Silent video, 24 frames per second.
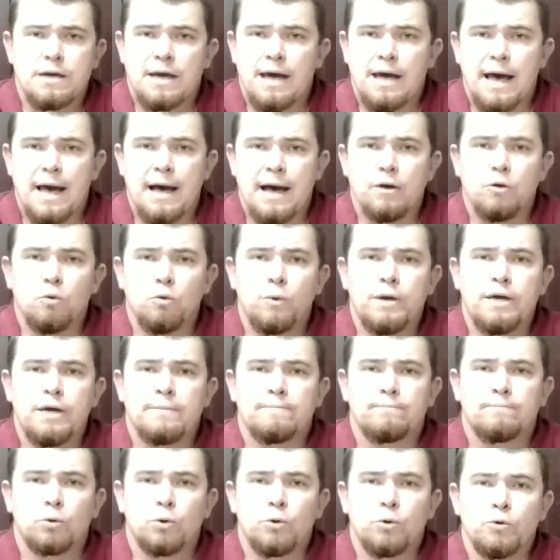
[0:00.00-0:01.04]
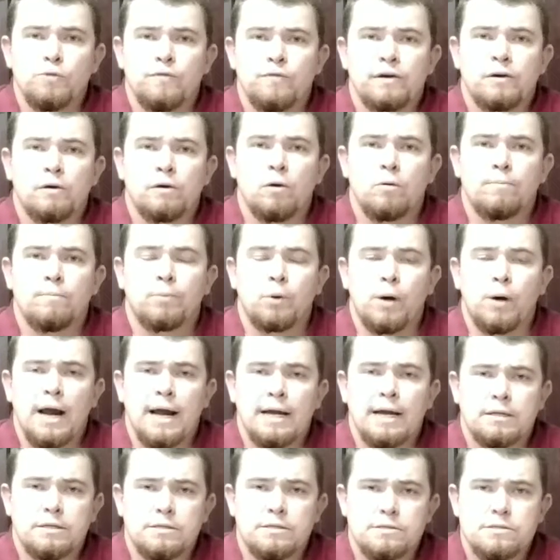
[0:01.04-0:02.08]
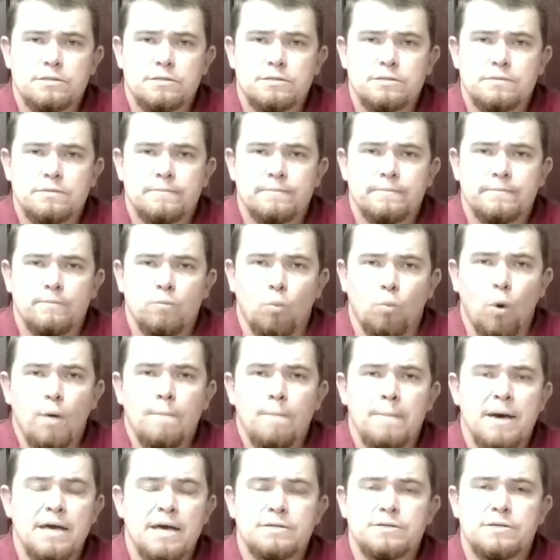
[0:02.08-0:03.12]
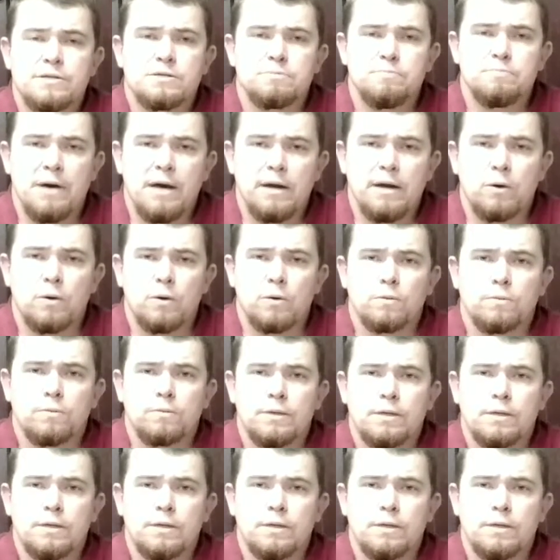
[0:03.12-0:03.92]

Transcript: how do we improve in our own practice? What makes us better?